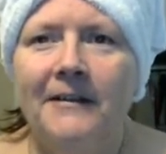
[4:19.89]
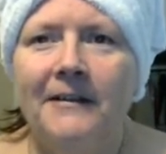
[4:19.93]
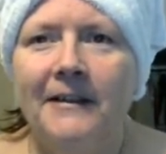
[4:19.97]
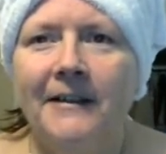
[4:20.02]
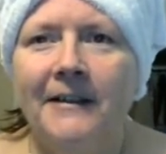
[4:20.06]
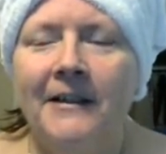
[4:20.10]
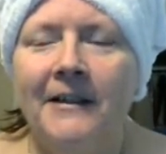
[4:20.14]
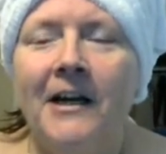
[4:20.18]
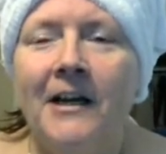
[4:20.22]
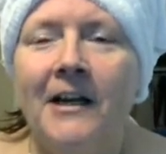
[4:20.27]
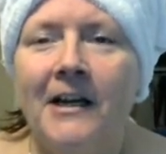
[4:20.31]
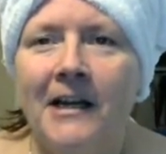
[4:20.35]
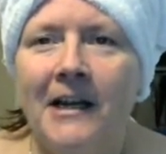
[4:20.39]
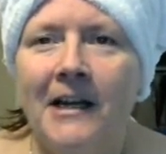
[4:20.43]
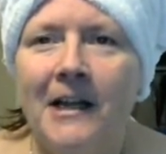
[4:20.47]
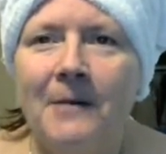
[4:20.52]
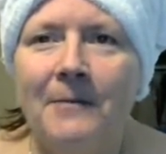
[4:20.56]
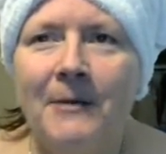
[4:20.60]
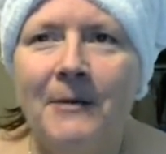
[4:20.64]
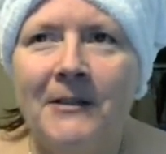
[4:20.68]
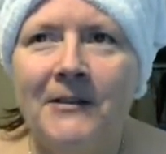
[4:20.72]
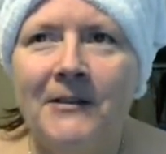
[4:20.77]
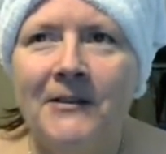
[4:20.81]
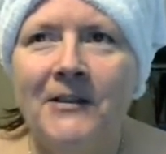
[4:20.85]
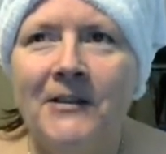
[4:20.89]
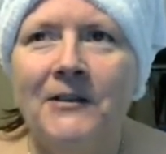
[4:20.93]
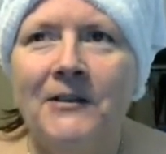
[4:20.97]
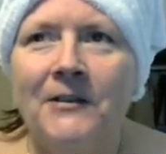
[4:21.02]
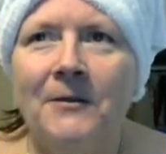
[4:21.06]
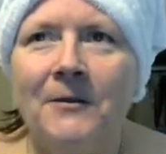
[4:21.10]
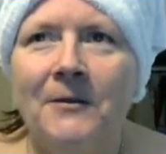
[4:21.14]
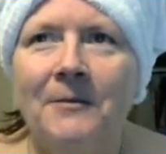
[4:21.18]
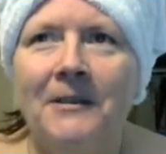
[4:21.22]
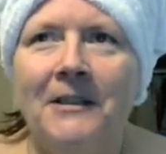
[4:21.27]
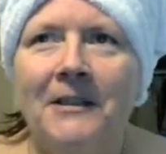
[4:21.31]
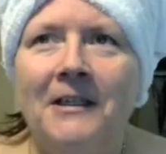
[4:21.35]
I got it out of my
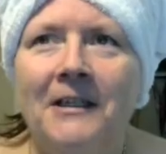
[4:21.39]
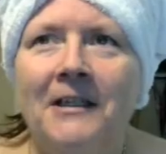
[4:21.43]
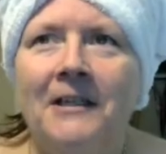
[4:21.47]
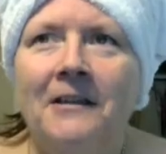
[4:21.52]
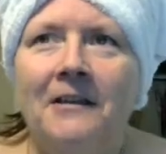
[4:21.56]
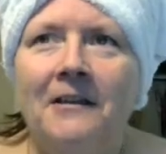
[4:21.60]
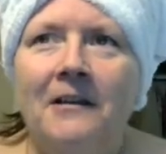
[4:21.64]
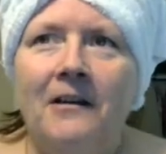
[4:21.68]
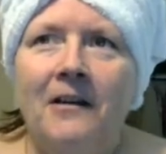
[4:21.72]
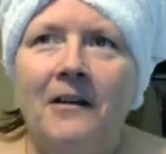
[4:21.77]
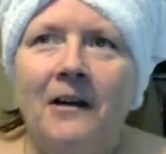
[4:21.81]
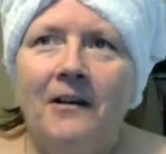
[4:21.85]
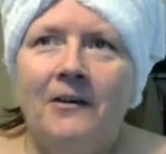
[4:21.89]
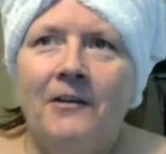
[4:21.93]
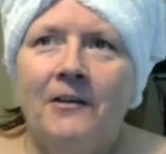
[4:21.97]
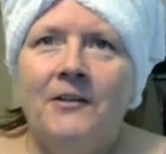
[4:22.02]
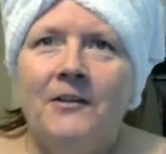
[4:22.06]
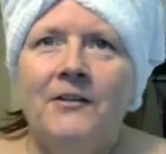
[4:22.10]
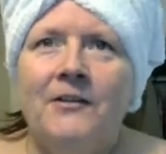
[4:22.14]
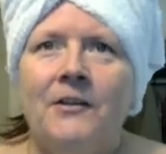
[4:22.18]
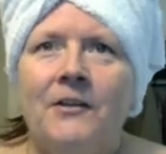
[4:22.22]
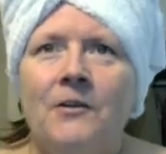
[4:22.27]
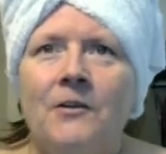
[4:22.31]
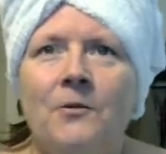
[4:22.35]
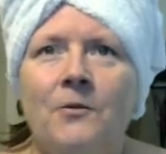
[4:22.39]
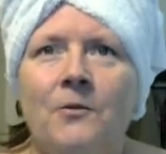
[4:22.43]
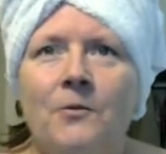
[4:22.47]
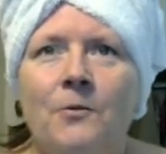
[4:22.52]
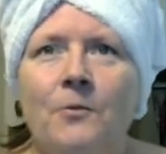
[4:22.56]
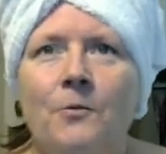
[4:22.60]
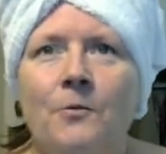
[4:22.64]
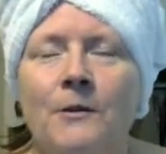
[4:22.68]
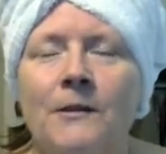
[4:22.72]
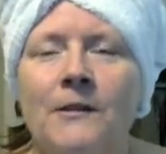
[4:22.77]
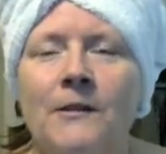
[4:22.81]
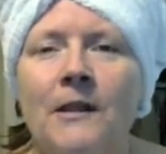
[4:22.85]
system, and I
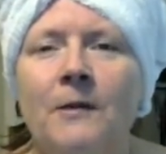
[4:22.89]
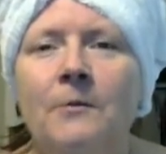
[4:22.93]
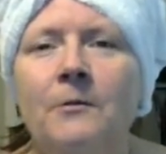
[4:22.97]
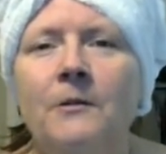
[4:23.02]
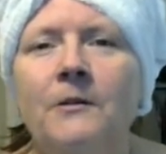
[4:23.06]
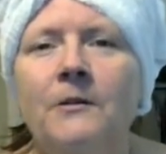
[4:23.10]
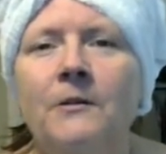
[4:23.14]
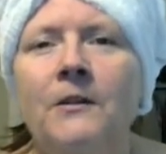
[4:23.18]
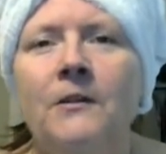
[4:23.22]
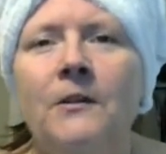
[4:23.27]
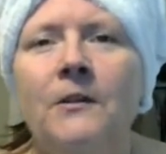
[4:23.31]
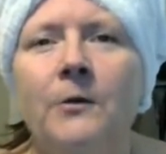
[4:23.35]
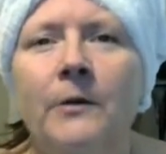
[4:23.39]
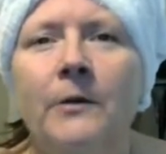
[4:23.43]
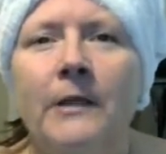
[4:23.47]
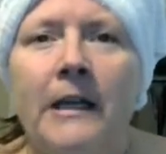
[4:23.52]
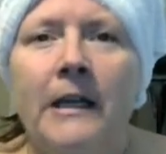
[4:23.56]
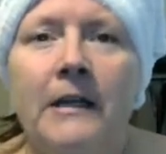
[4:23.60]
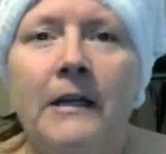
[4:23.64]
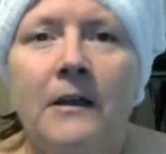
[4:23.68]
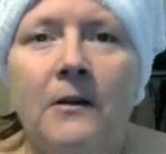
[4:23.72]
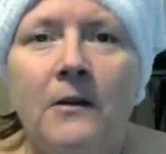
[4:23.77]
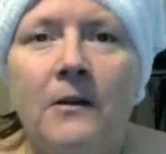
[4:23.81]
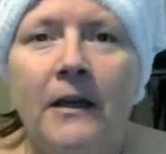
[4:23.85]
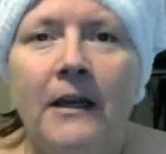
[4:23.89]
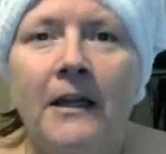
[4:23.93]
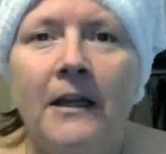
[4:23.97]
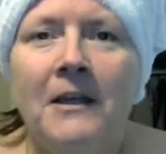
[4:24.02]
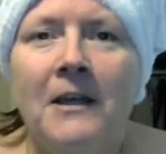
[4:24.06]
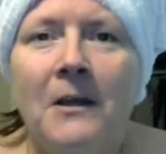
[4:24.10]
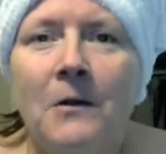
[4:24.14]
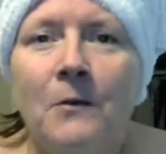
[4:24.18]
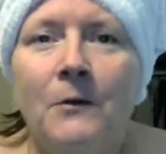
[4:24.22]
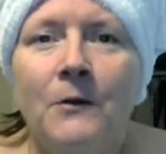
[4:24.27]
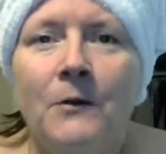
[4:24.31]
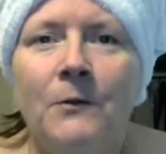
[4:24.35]
also was able to do an
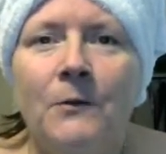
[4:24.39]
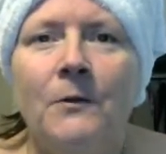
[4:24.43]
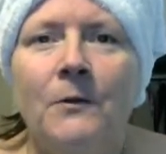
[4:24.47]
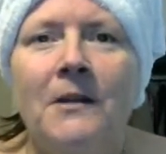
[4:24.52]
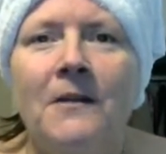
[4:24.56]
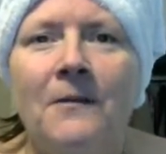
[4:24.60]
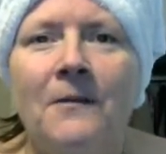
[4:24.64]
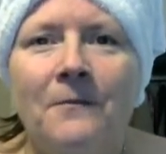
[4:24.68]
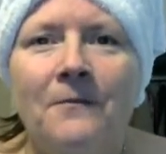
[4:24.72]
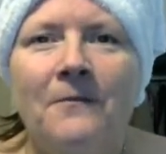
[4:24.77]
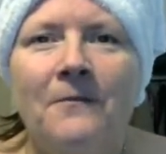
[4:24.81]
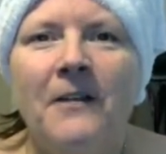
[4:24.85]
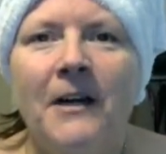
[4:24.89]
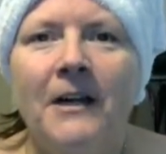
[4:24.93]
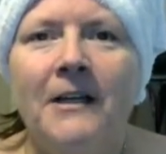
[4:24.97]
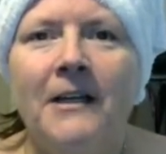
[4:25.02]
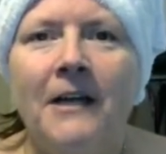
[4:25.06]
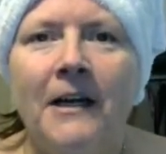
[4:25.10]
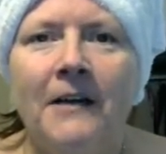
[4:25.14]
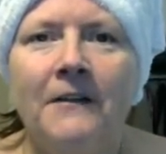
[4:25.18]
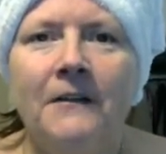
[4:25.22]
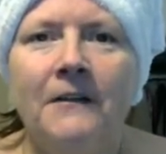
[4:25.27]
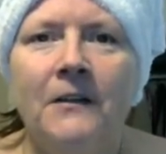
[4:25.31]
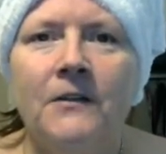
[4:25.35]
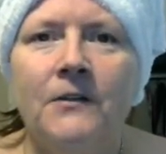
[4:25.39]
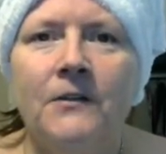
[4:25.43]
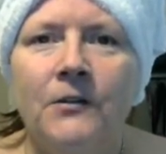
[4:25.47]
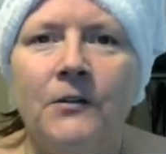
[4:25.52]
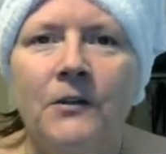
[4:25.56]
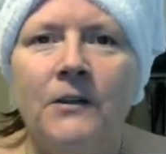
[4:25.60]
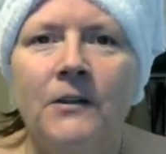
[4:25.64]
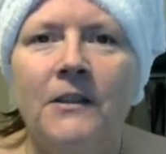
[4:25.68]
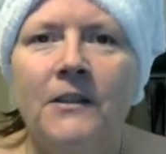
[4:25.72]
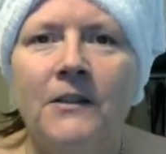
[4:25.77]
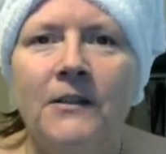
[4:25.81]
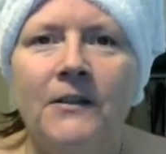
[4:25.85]
N=1 and find out that
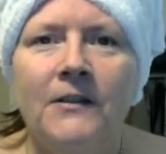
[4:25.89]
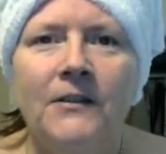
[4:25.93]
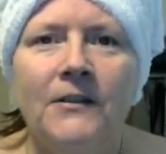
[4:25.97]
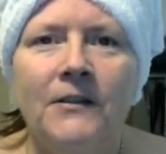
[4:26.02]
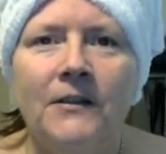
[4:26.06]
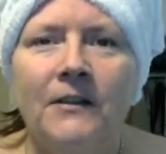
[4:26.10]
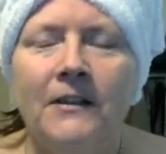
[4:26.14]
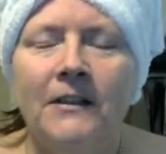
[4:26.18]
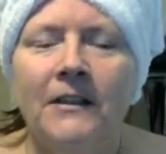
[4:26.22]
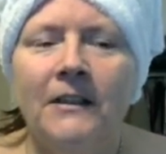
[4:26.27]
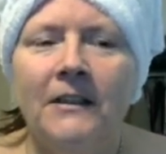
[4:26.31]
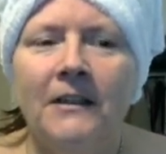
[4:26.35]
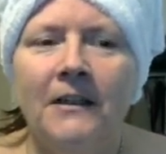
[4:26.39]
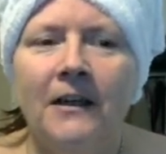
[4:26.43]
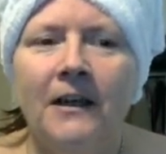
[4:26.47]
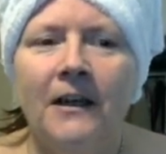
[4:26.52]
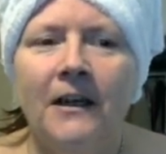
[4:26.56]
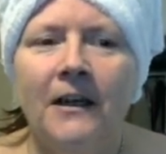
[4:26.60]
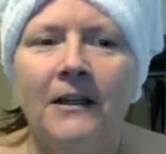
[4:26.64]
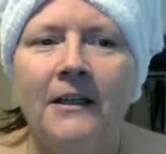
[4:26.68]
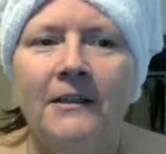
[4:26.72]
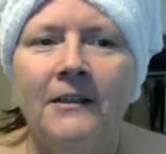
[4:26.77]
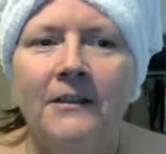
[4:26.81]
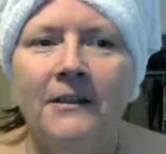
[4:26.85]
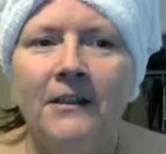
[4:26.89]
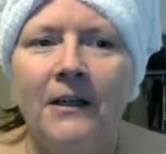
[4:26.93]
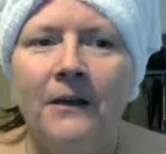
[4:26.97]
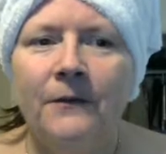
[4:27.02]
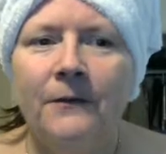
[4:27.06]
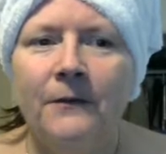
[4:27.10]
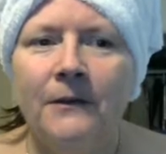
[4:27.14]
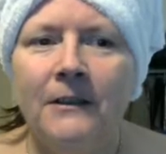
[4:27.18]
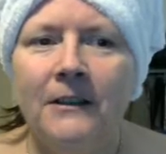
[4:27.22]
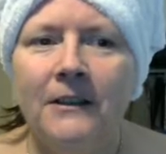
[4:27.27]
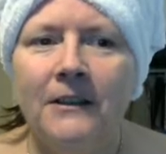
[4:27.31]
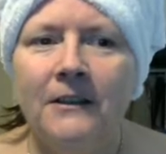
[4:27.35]
cheese and I
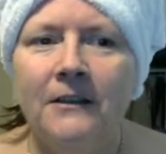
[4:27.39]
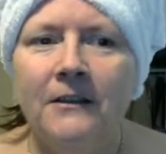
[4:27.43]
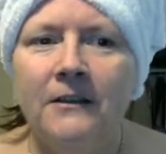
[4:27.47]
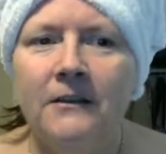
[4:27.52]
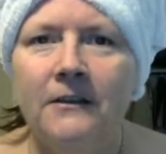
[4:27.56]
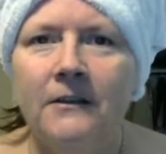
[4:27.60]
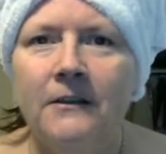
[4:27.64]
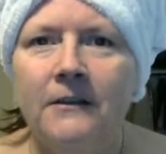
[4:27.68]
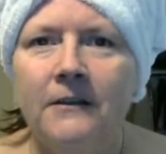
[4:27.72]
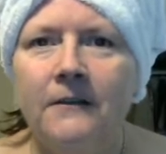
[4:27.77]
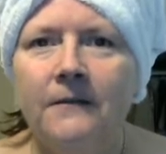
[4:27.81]
definitely